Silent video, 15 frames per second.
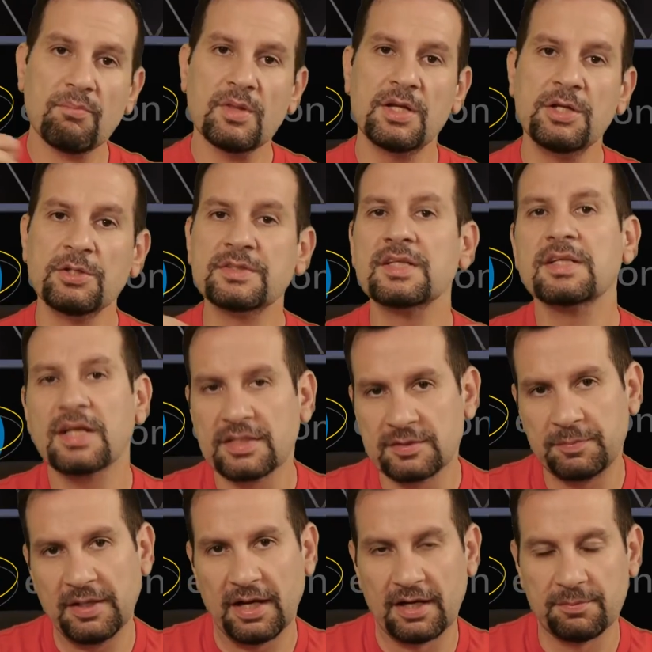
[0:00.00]
using the
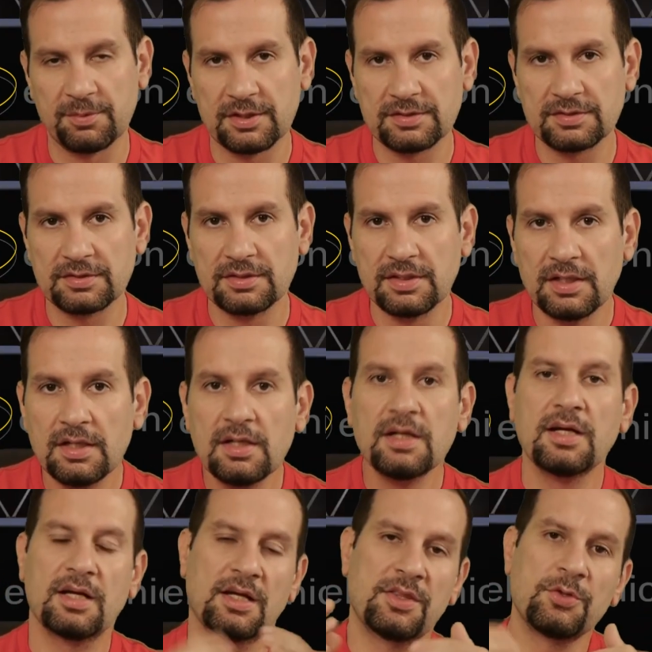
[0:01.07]
SPI bus.
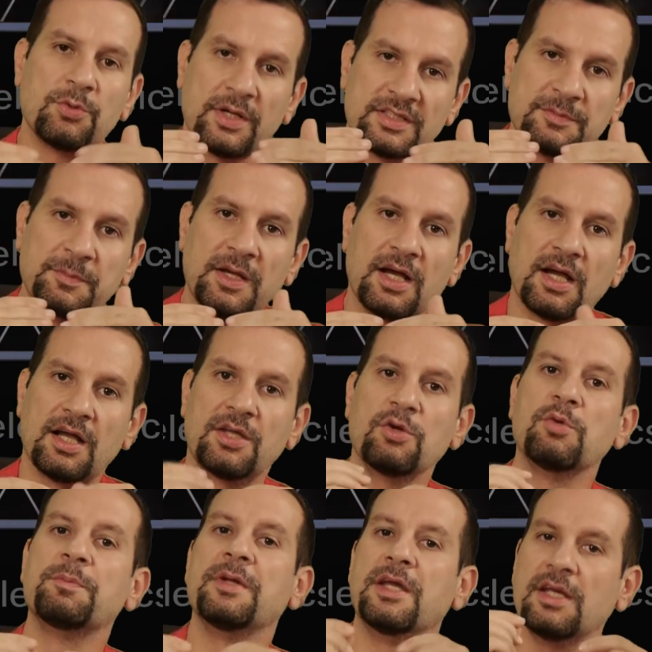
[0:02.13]
And through SPI,
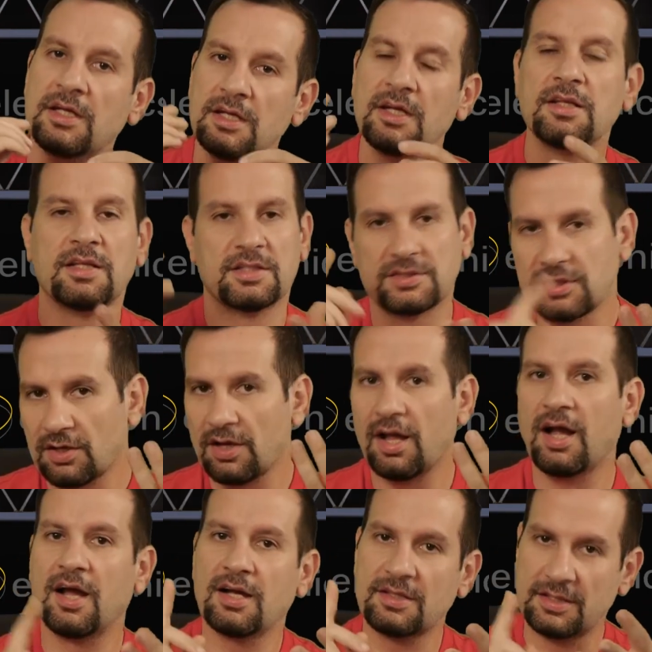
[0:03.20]
there's
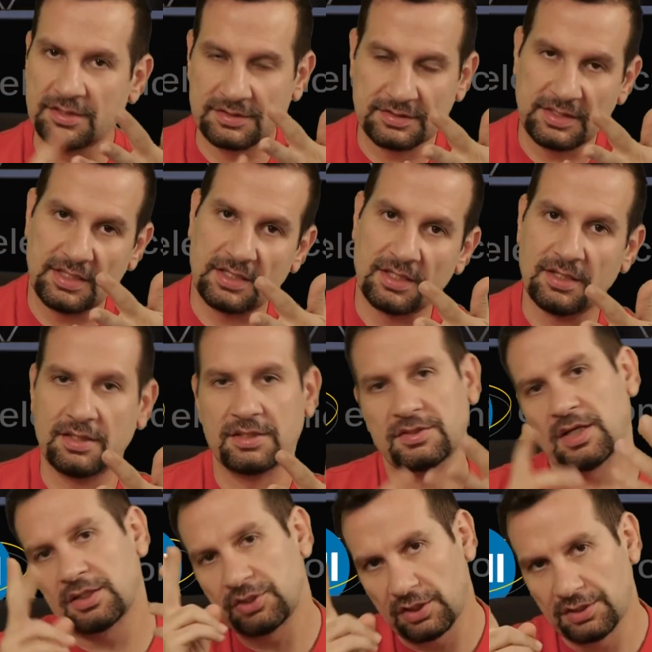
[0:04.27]
clock, there's data. There's
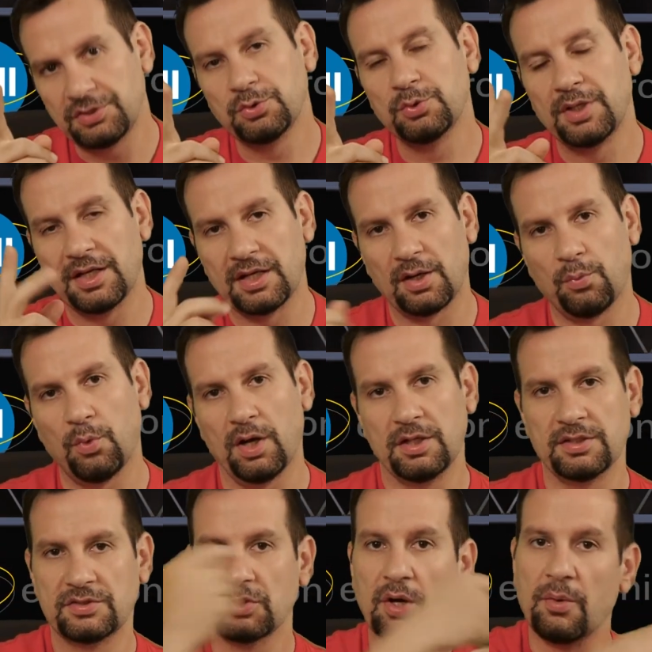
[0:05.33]
actually two data. One
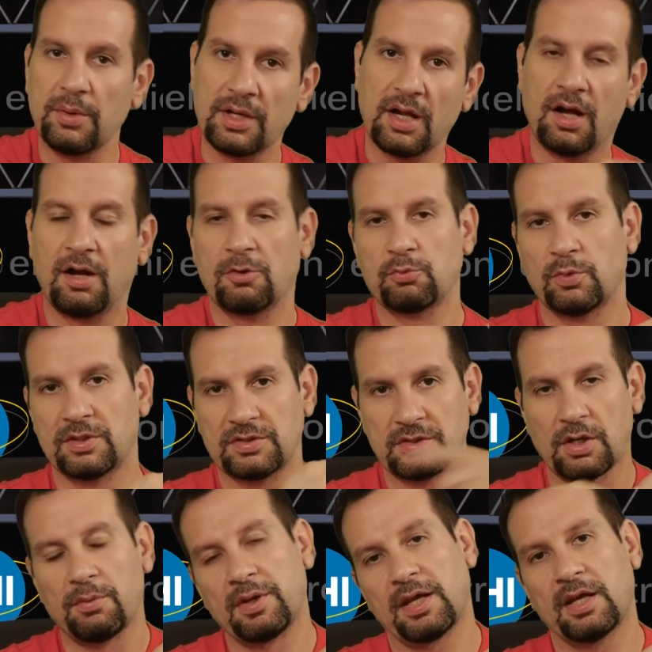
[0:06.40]
is going out, one is
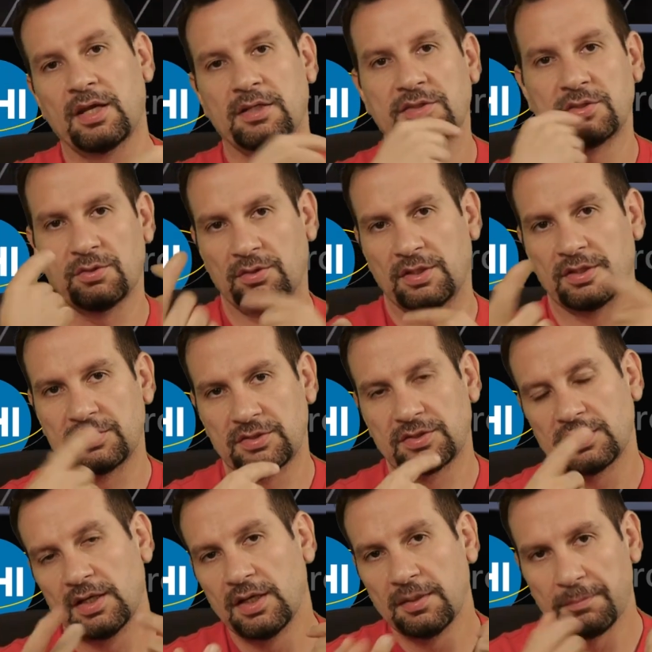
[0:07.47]
going in. So
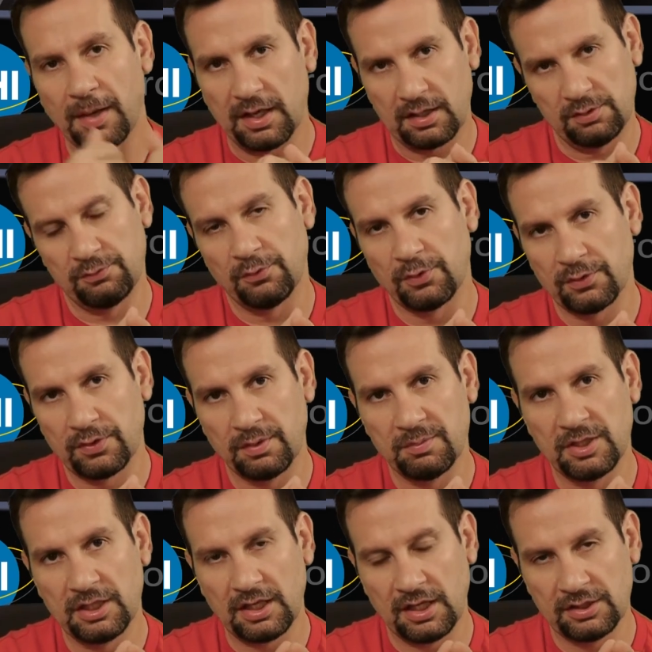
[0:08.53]
there's back and forth
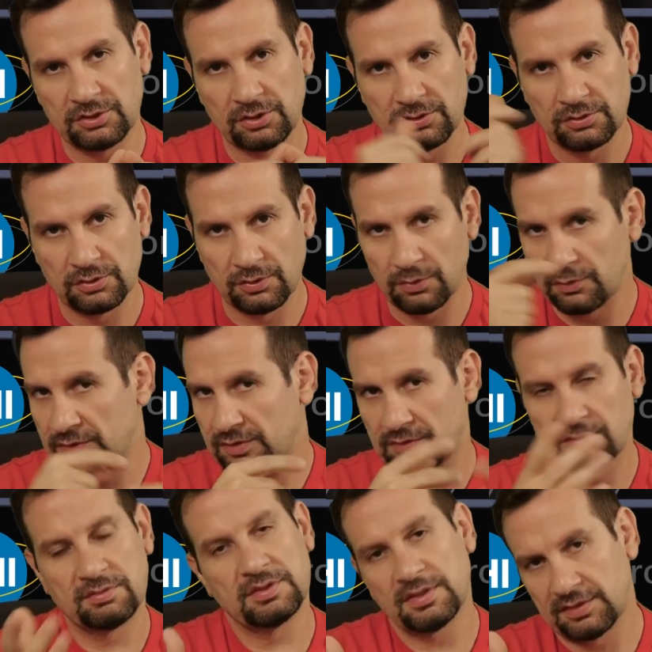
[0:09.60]
communication to do.
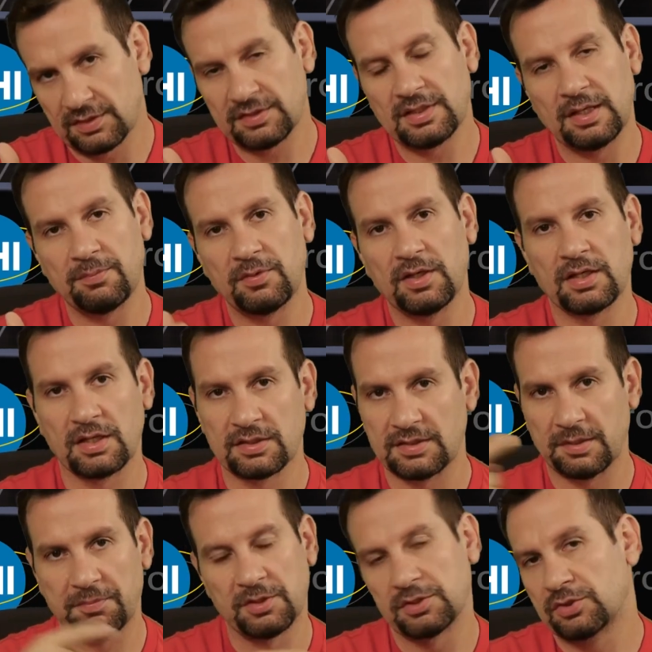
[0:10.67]
It's the same thing,
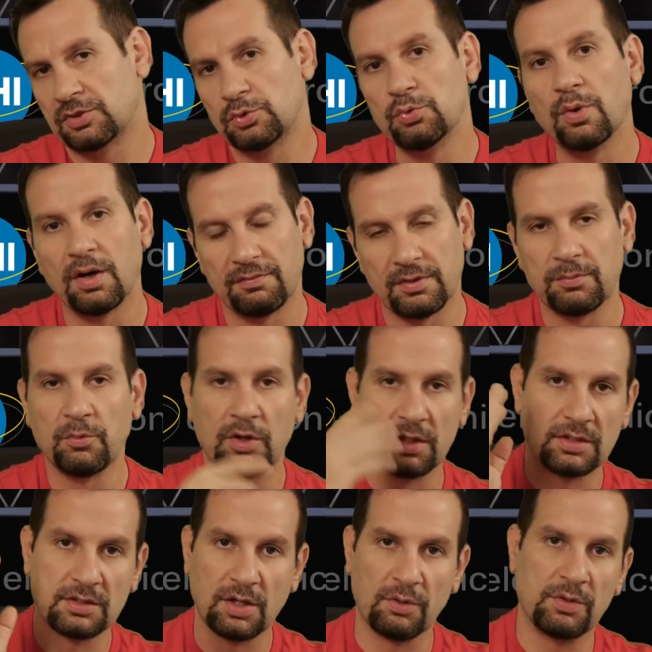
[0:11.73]
except there's two of them.
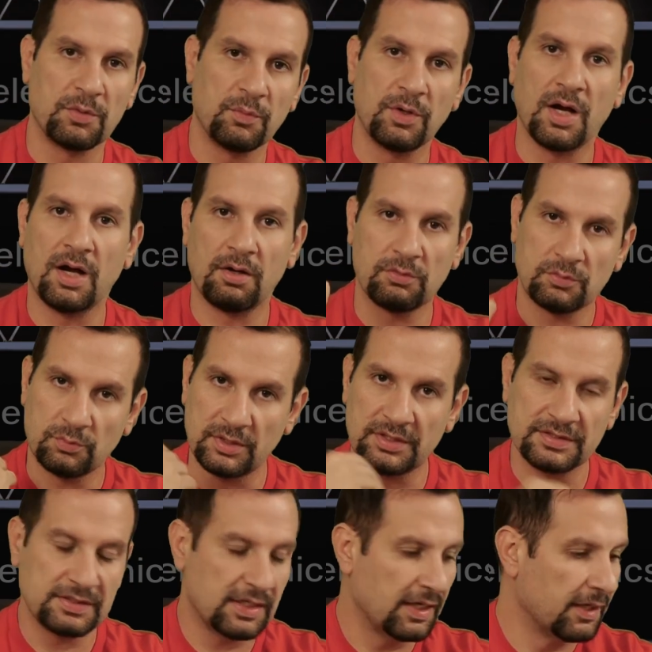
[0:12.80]
One going out, one
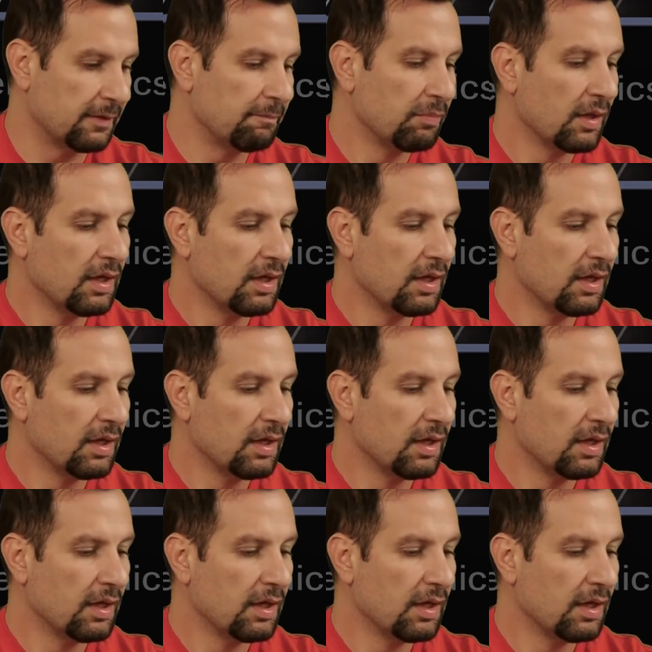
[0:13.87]
is in.